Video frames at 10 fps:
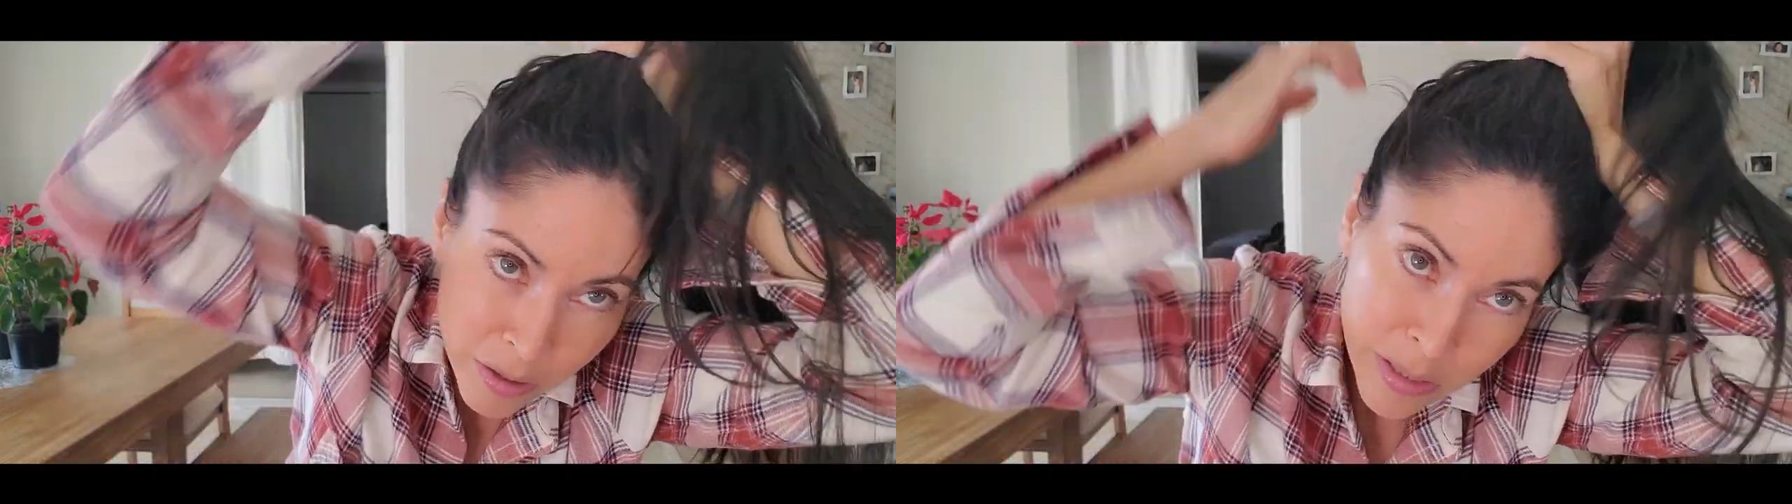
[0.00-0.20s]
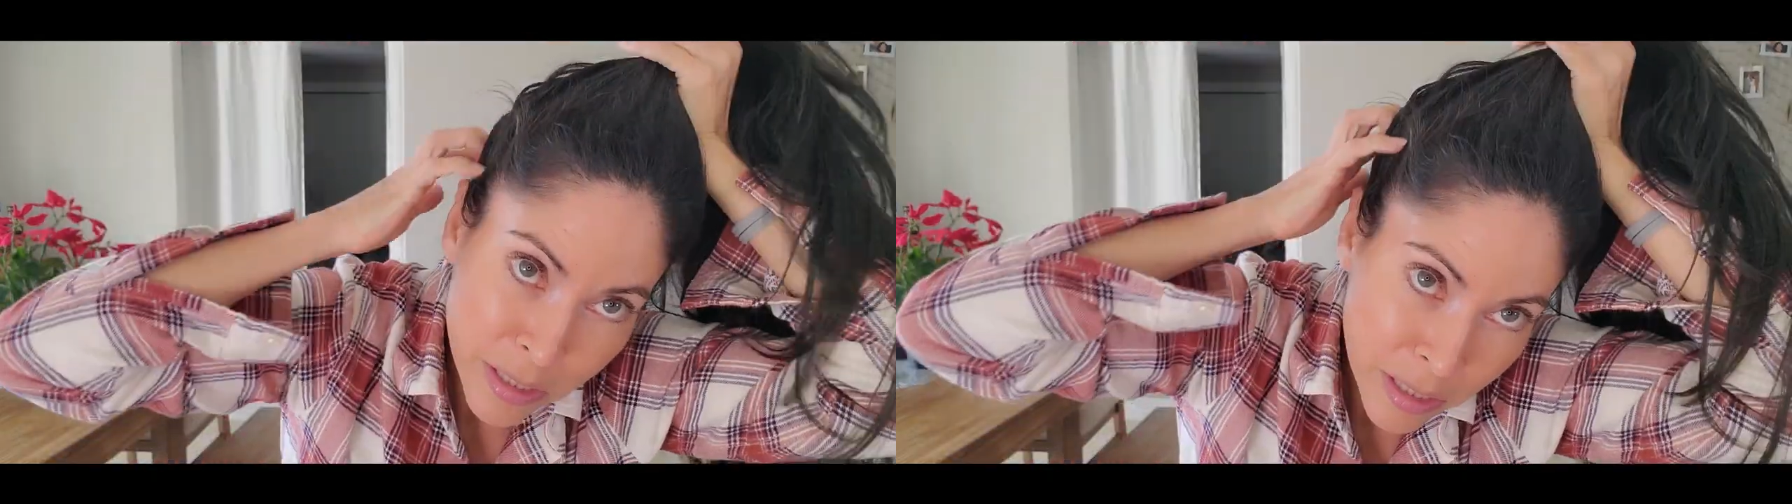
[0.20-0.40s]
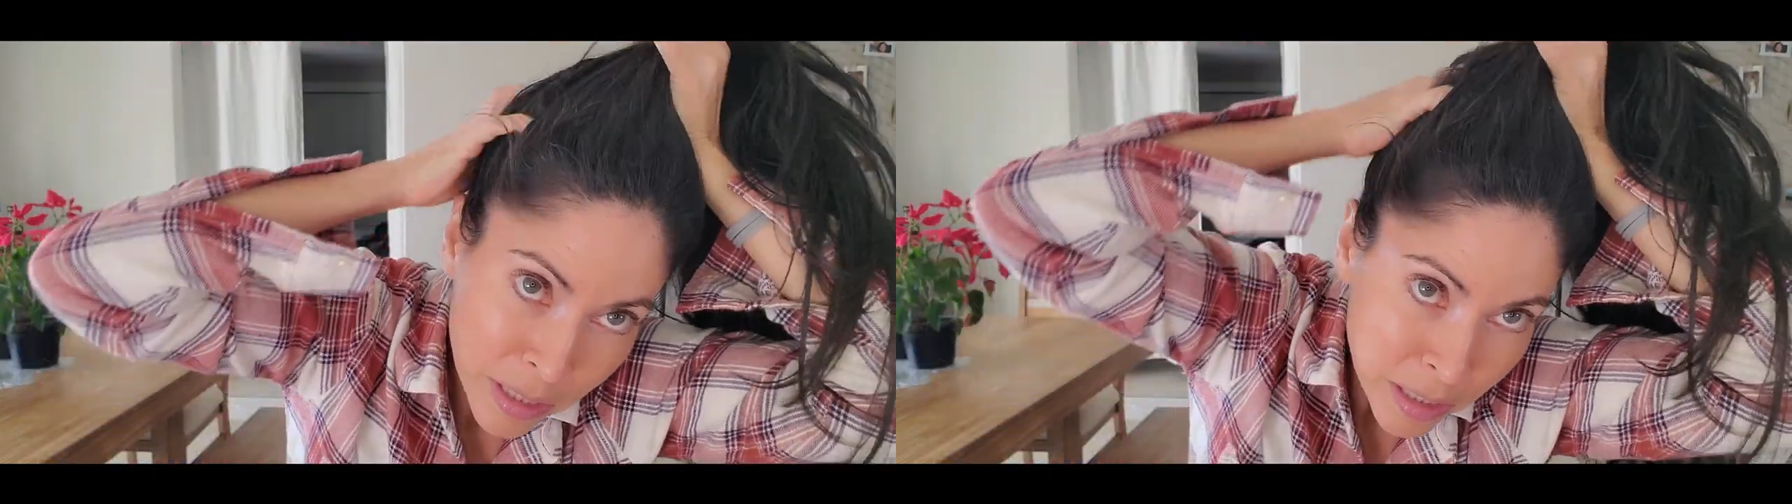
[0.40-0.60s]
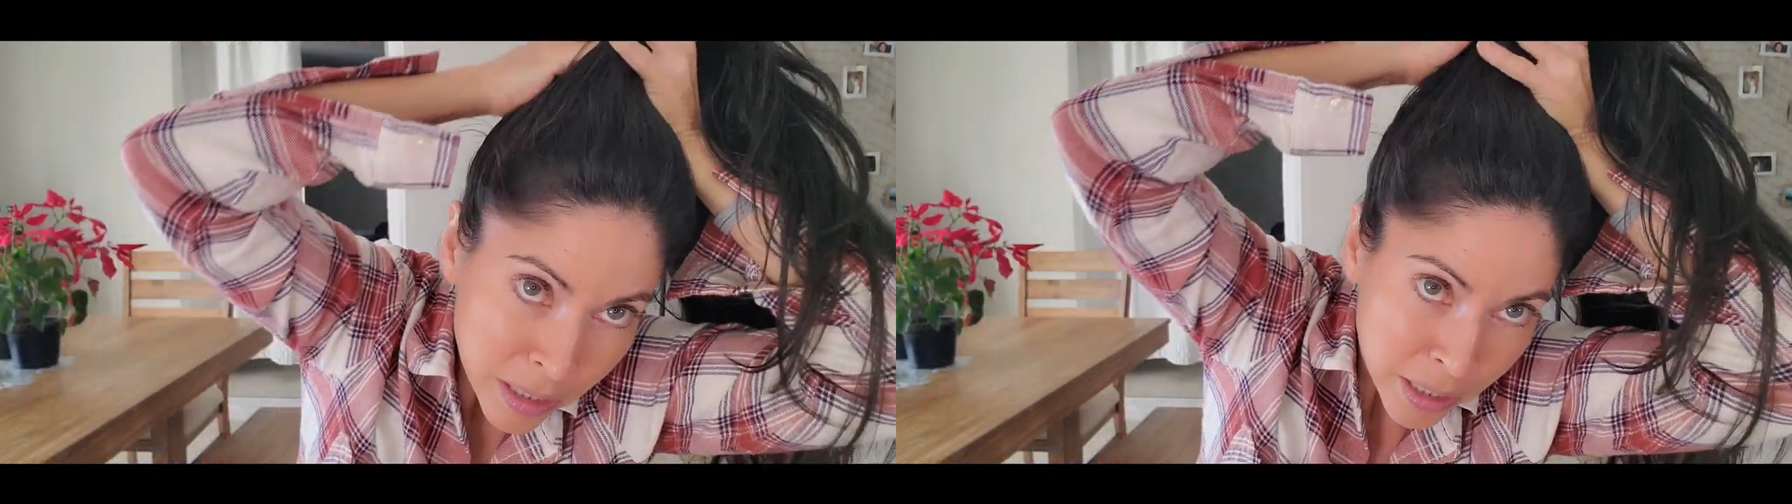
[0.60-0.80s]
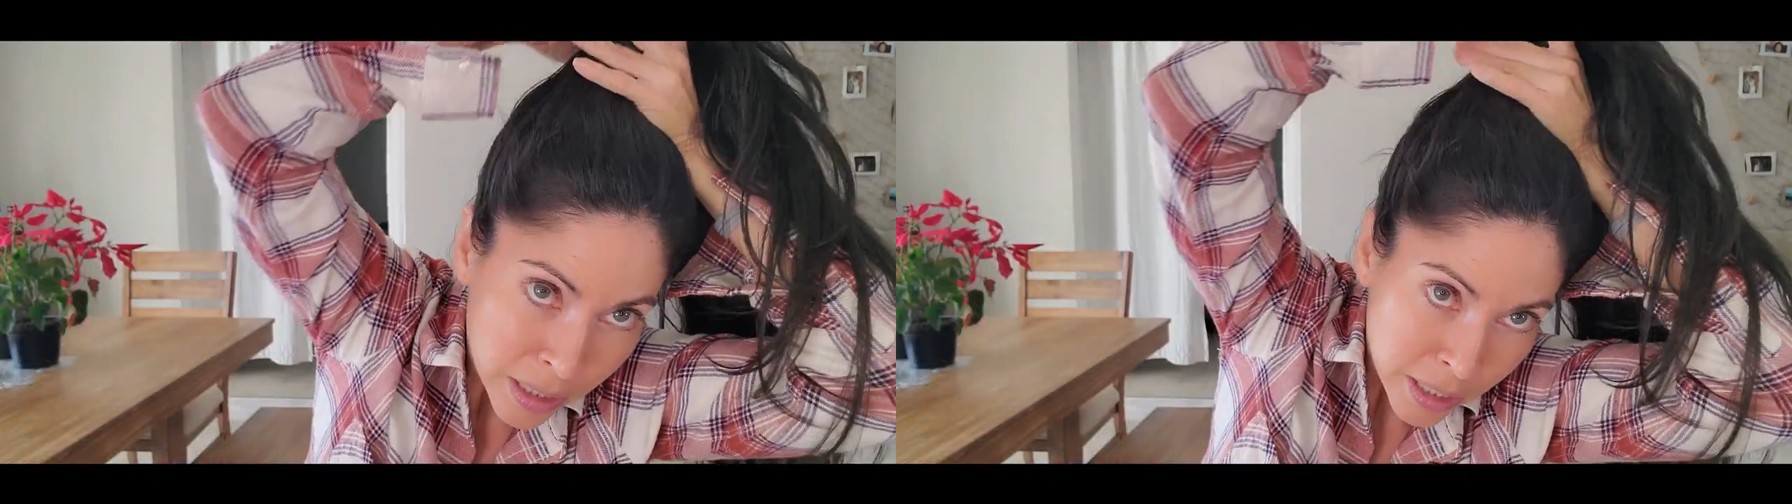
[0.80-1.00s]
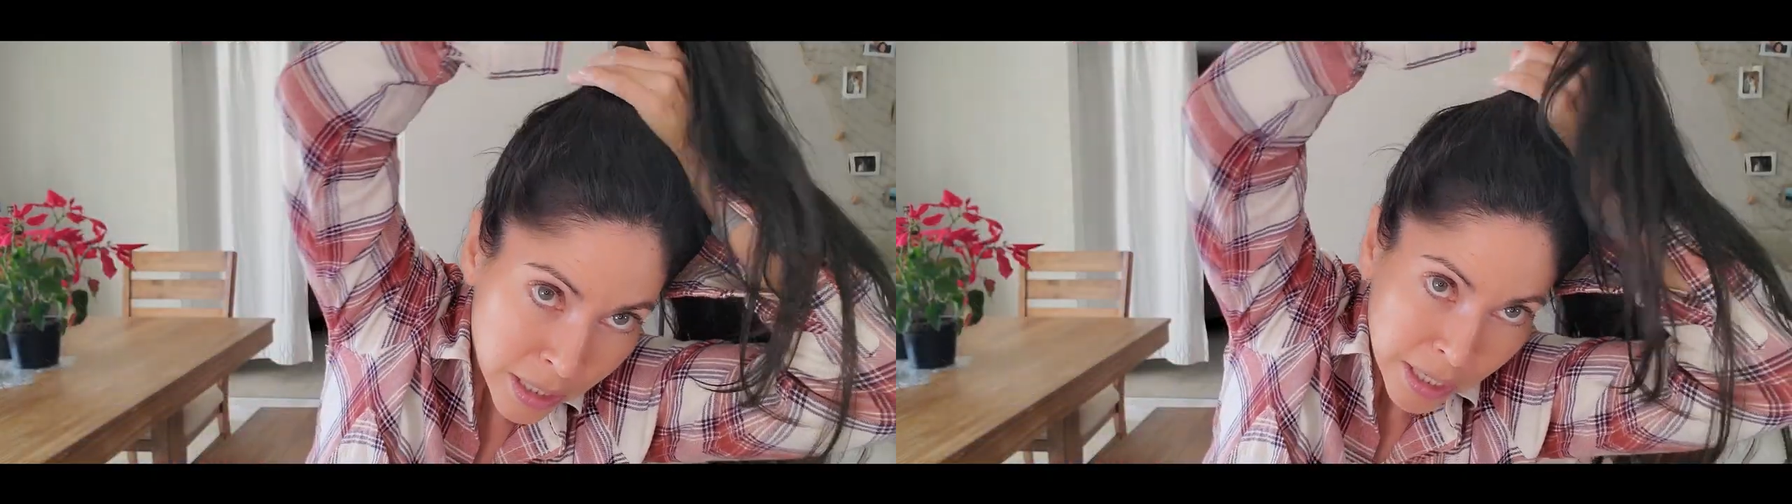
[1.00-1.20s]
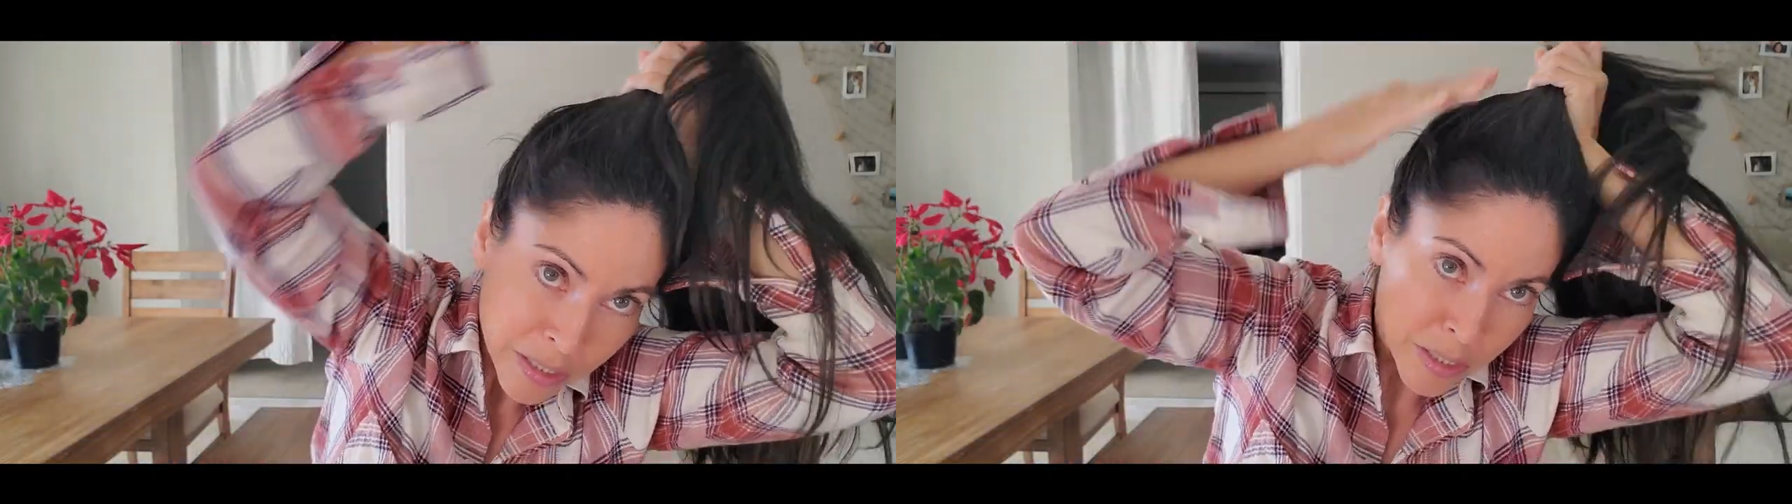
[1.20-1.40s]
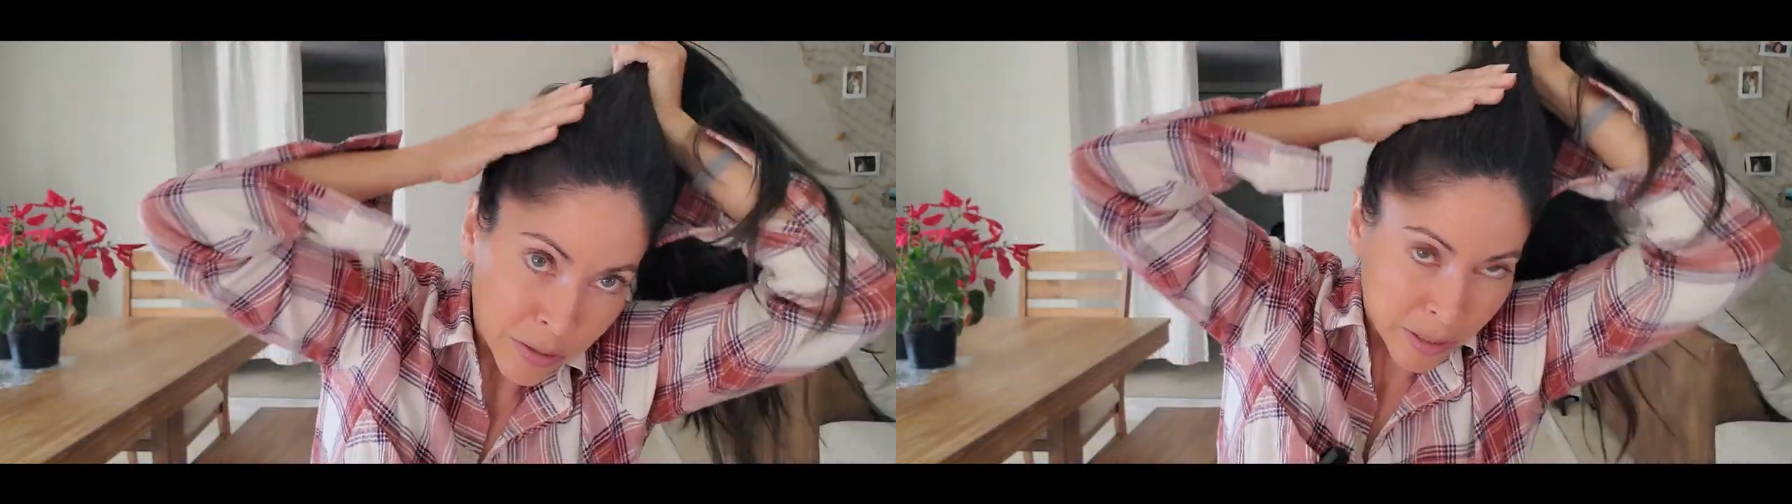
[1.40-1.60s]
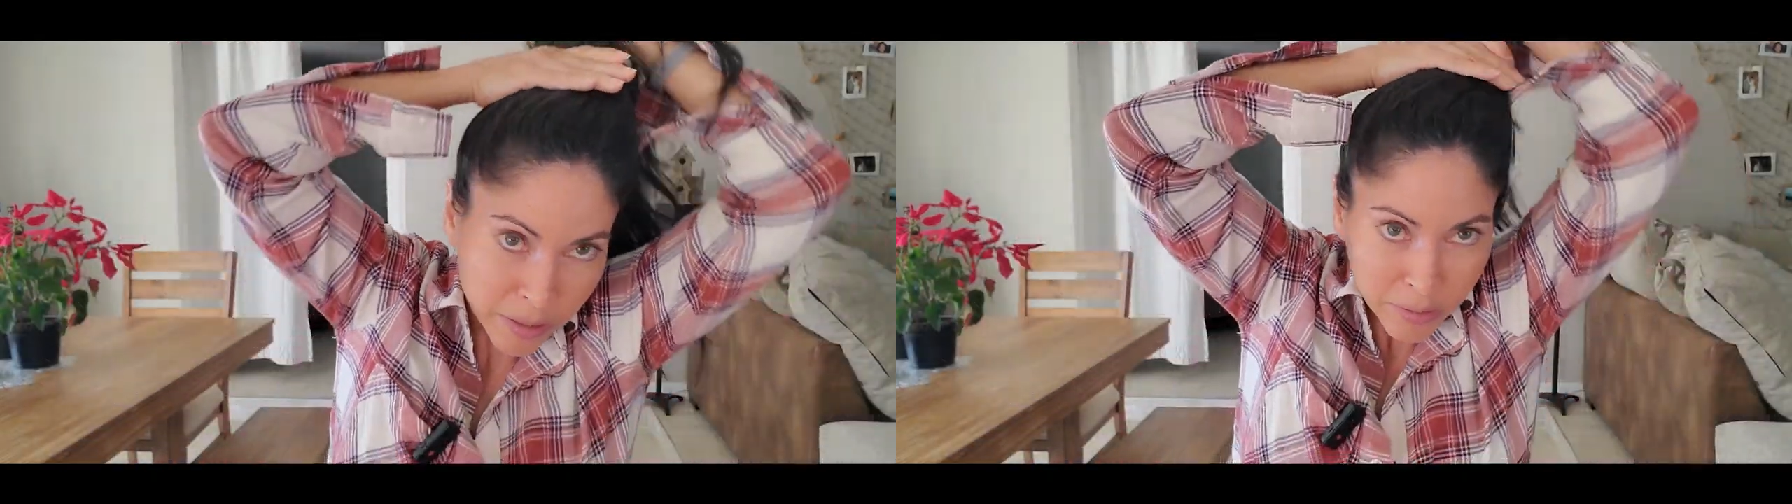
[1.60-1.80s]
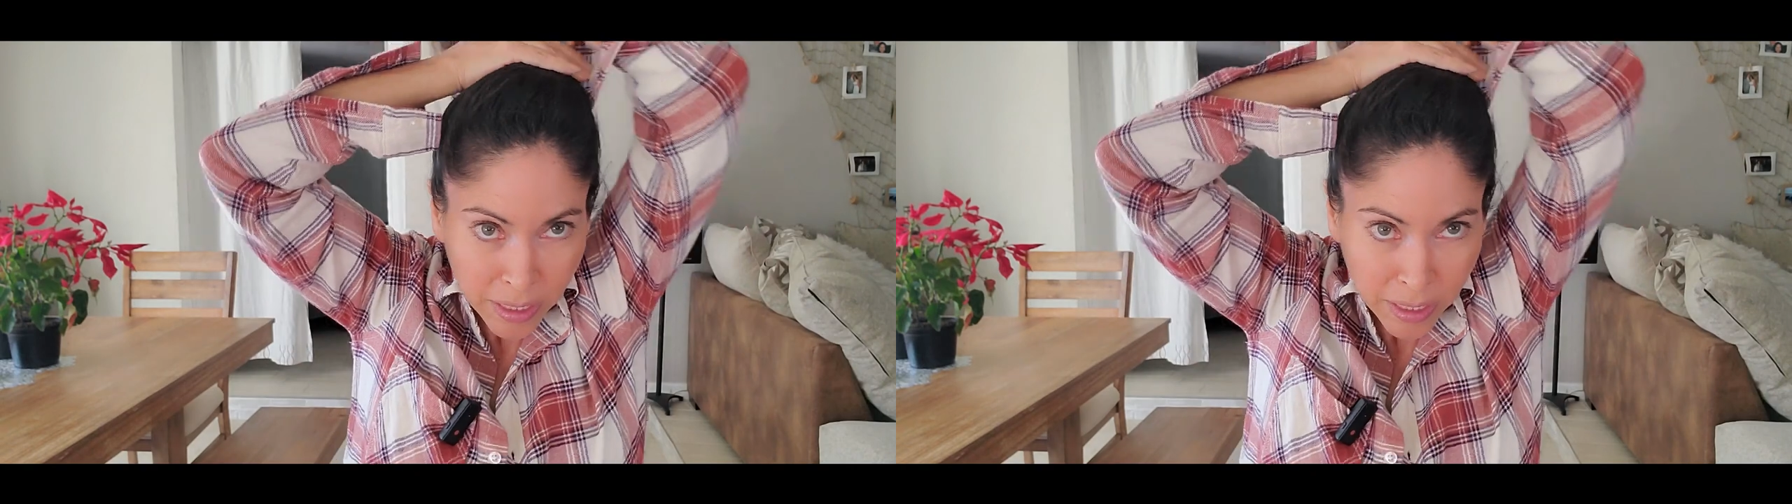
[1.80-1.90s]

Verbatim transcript: loose. I just gonna do